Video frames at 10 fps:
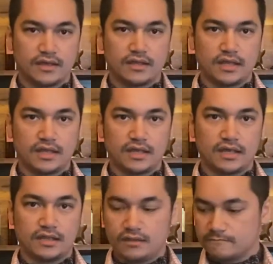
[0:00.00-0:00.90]
and
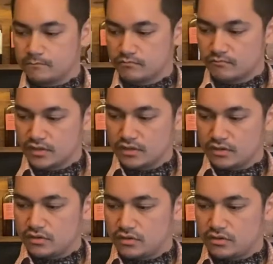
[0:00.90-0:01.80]
then
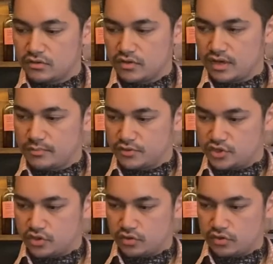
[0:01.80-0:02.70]
you're gonna
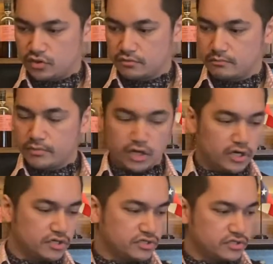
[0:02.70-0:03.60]
put your
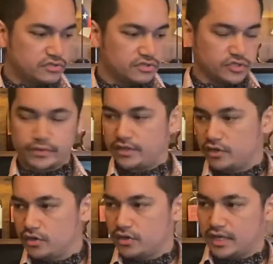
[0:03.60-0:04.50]
bitters,
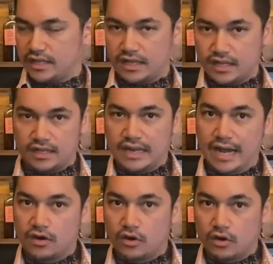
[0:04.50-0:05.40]
sweetener, and then
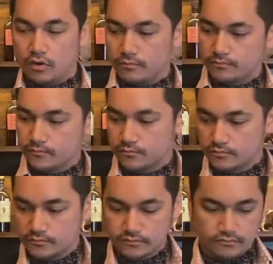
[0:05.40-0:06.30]
alcohol.
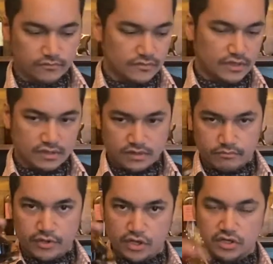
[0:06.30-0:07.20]

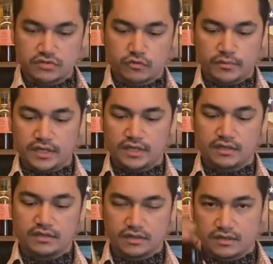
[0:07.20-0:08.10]
Bitters will
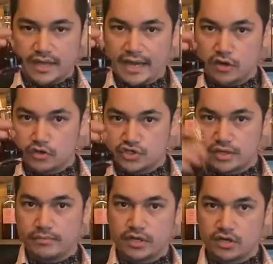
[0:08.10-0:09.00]
be Angostura
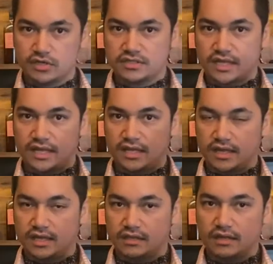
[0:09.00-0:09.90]
Bitters
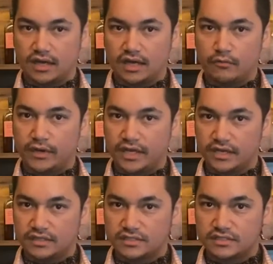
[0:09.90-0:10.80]
and
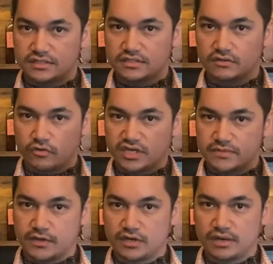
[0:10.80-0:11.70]
Regan's Orange
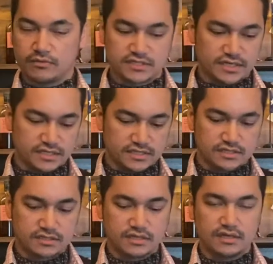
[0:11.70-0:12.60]
Bitter number
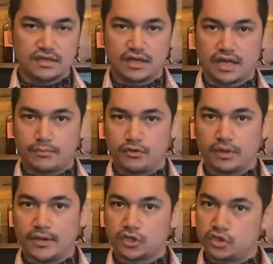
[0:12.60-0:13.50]
6. I'm gonna put
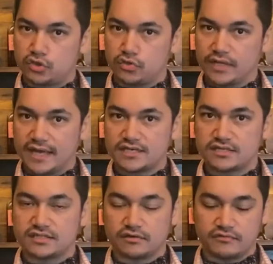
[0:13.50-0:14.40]
about 2
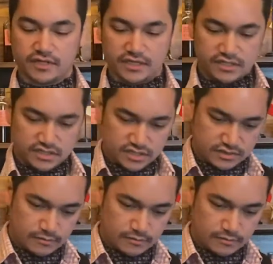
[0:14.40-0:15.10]
dashes of each.